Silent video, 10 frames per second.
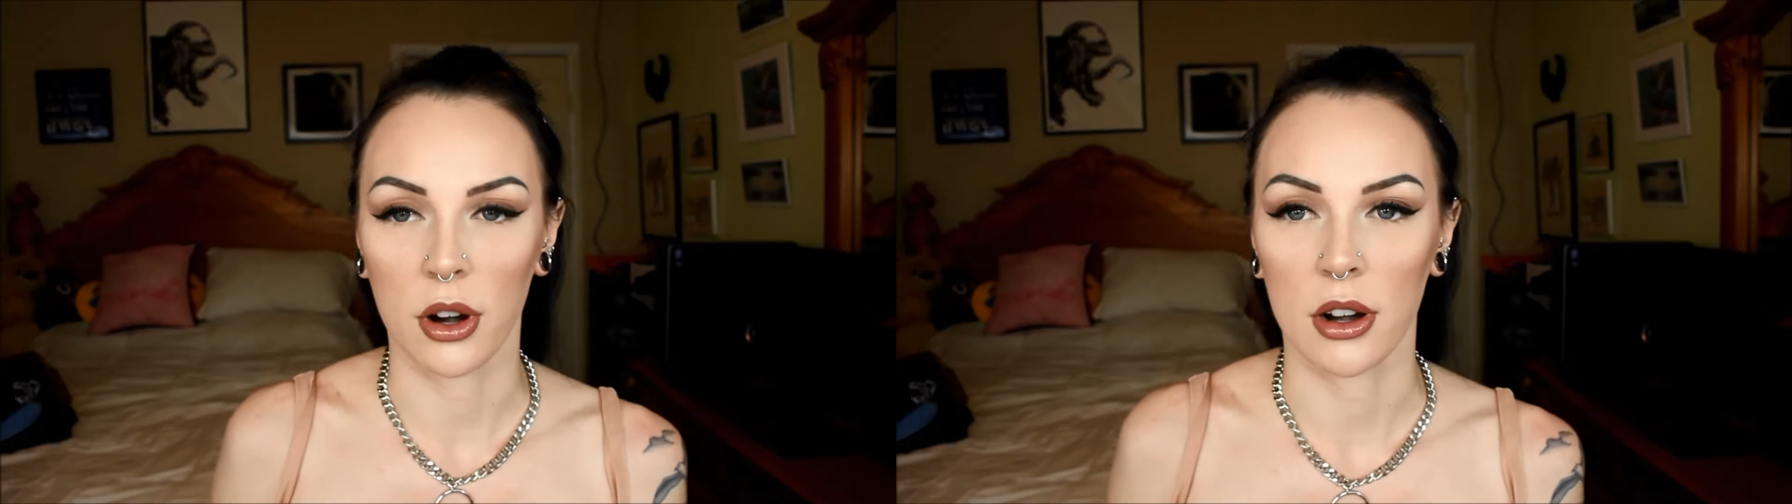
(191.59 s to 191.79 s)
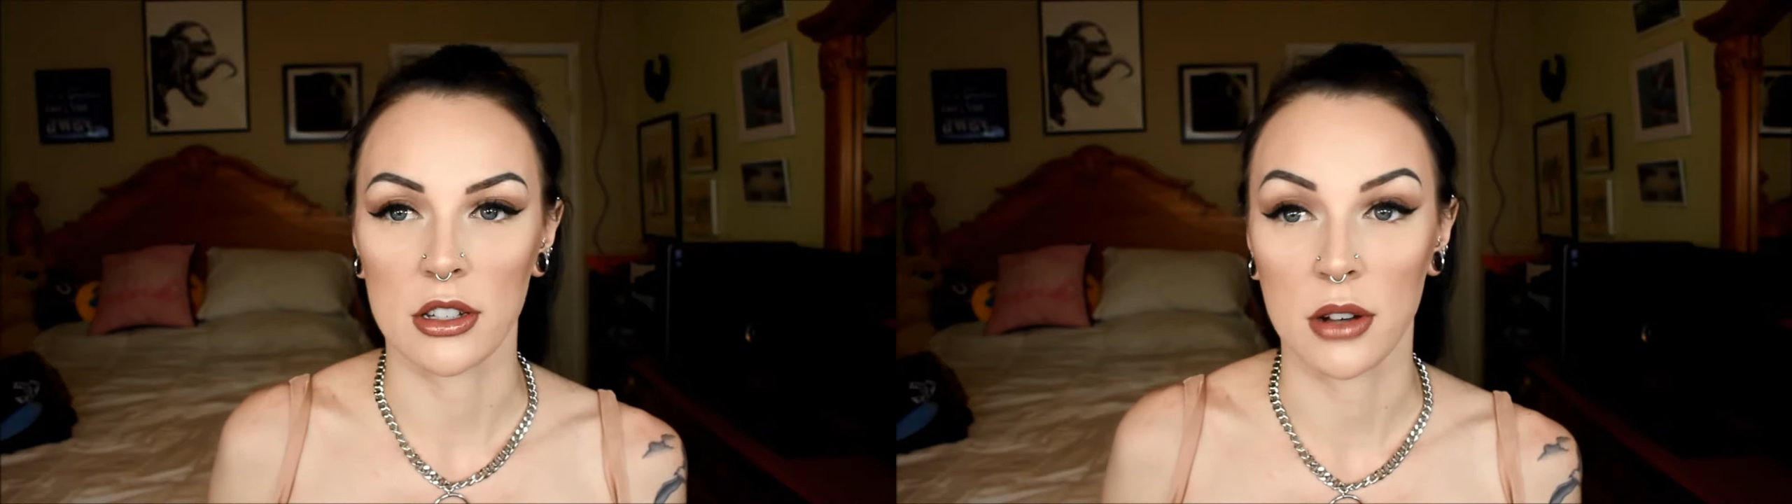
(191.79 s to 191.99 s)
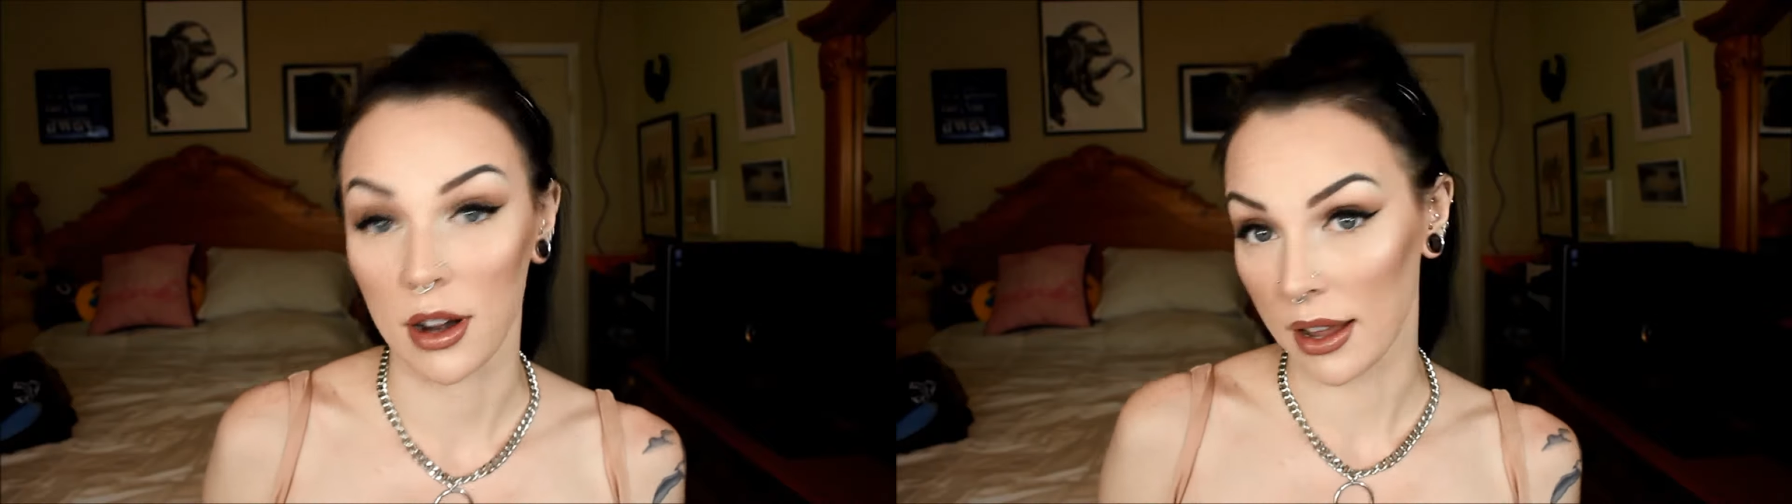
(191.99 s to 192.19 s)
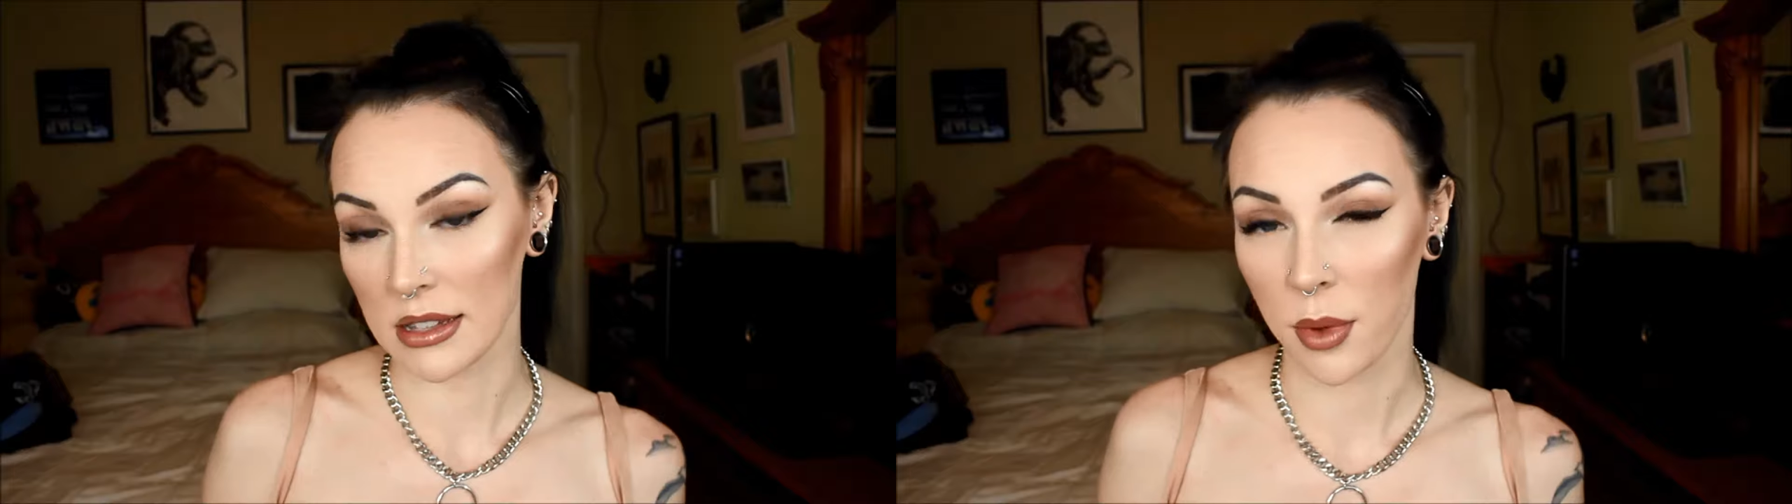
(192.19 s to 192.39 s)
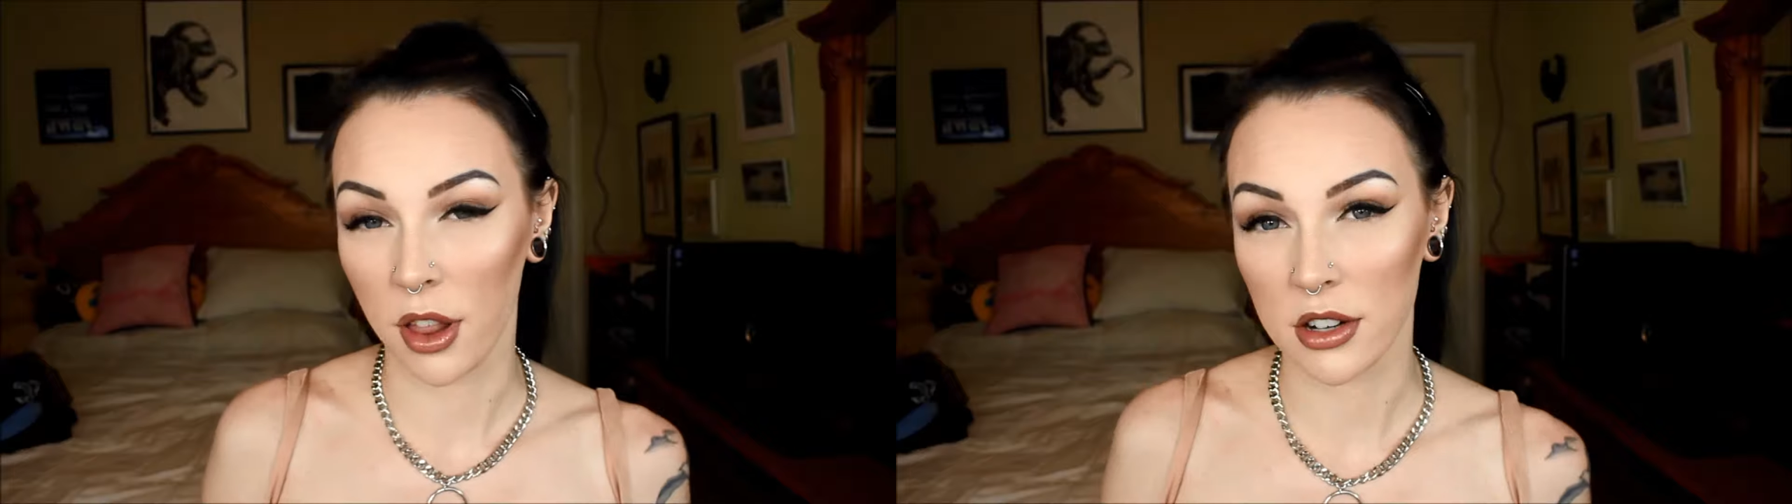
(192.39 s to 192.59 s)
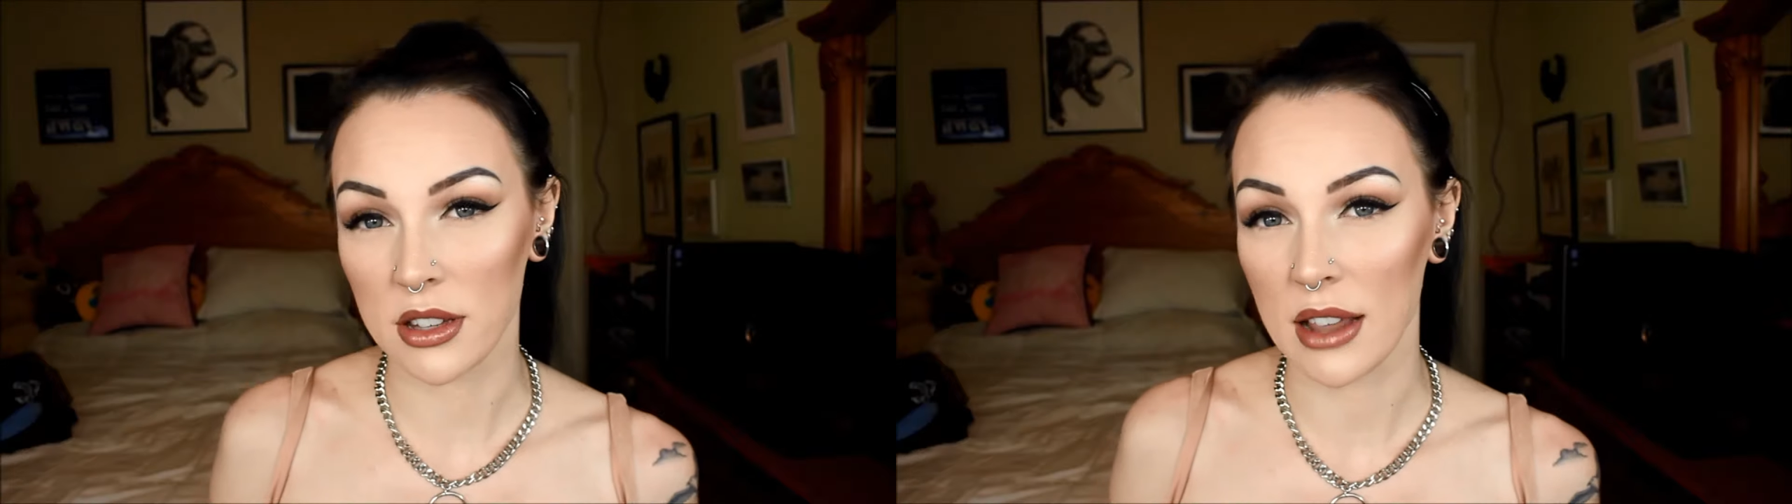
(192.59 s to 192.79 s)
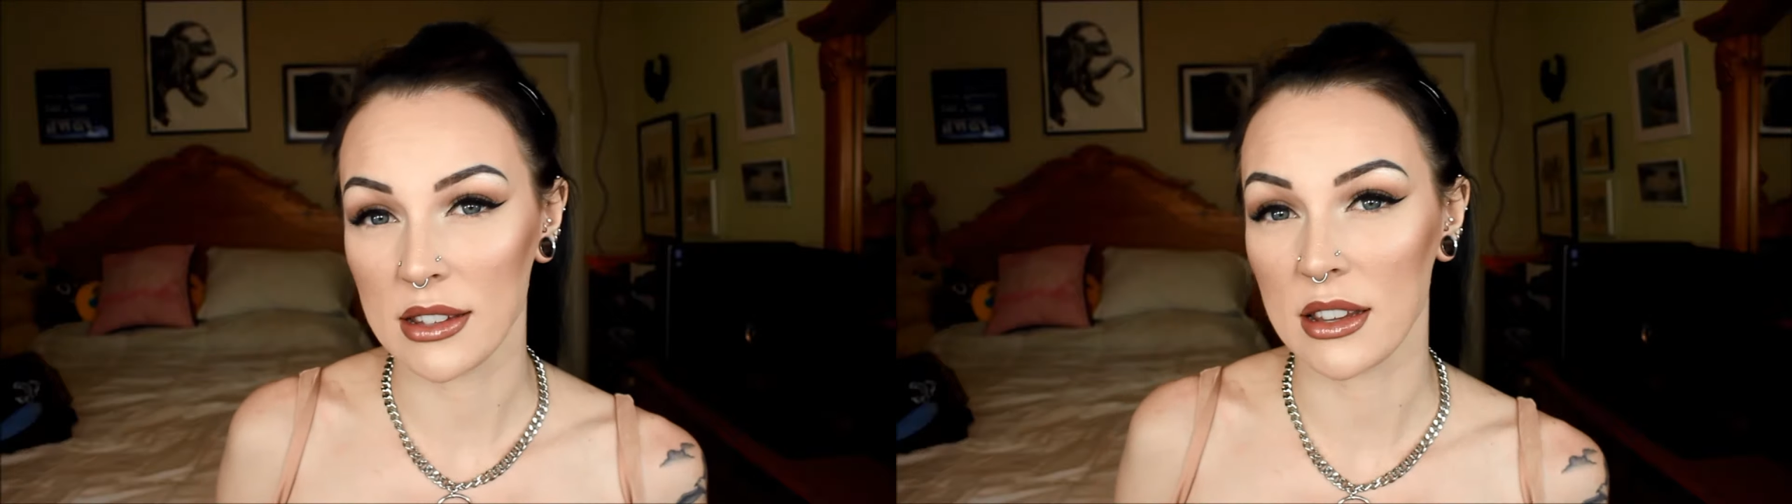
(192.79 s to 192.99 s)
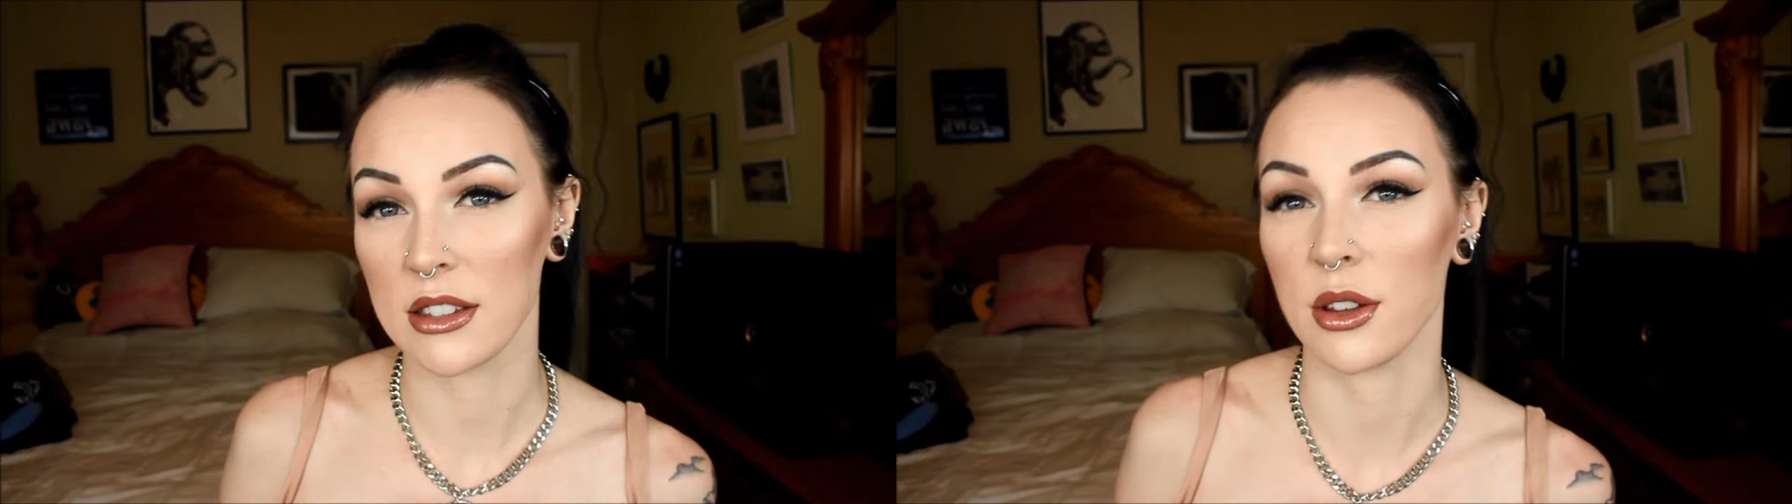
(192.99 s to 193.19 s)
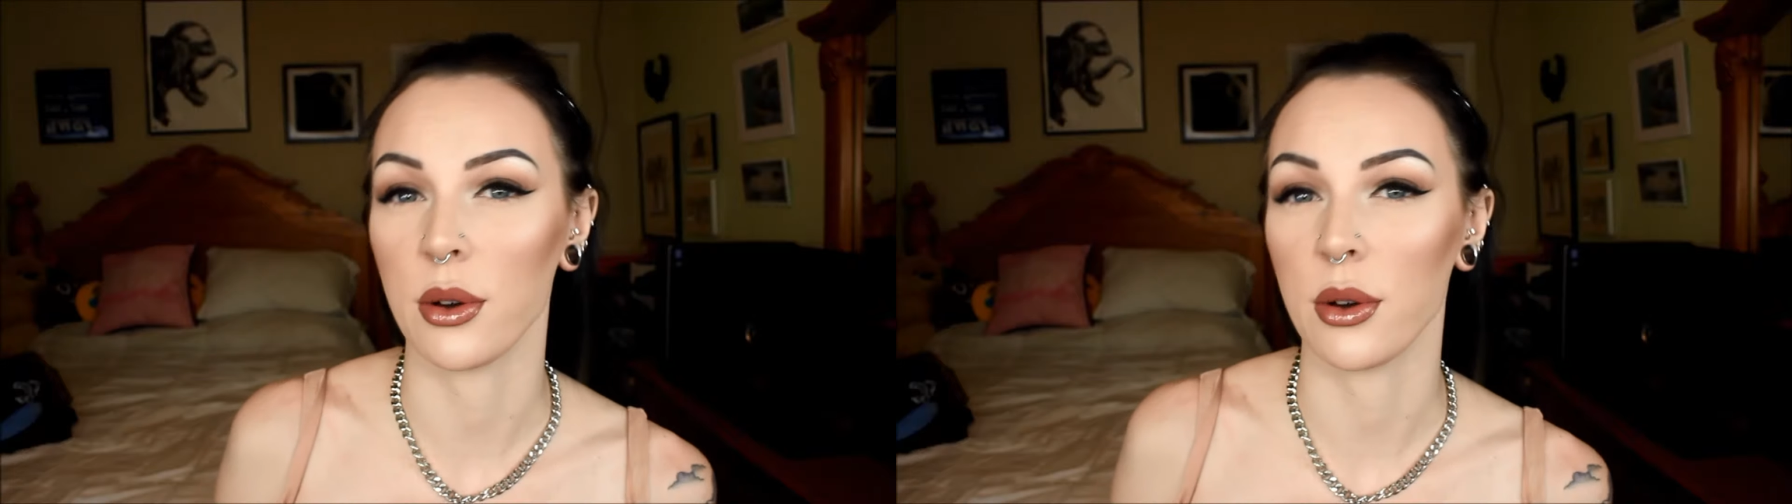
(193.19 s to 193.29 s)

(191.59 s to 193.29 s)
are starting at smaller sizes.